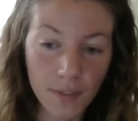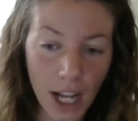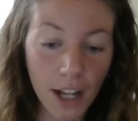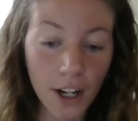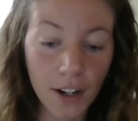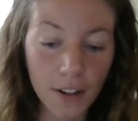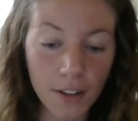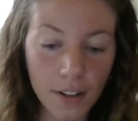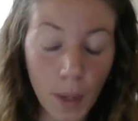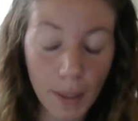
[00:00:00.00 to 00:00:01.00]
on our
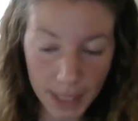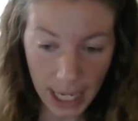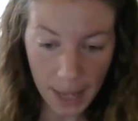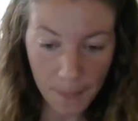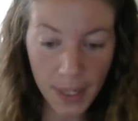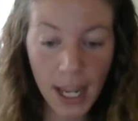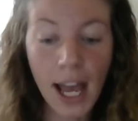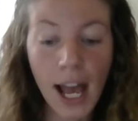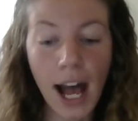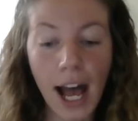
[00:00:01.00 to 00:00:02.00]
website.
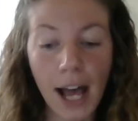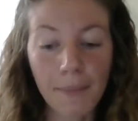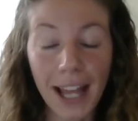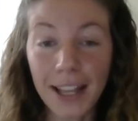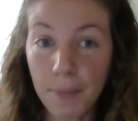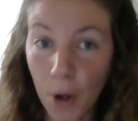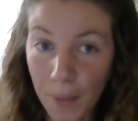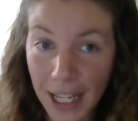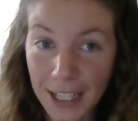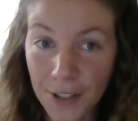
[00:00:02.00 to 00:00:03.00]
At the
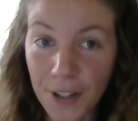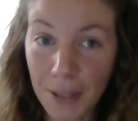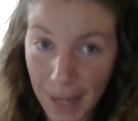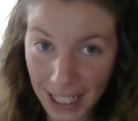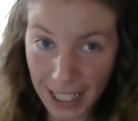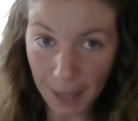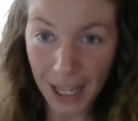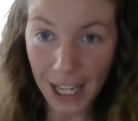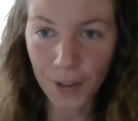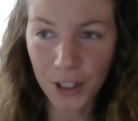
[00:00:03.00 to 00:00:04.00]
moment, due to the
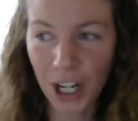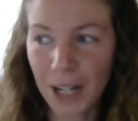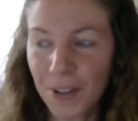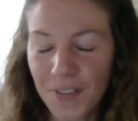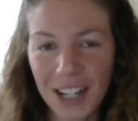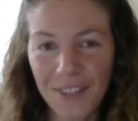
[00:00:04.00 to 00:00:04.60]
pandemic, we're trying to move stuff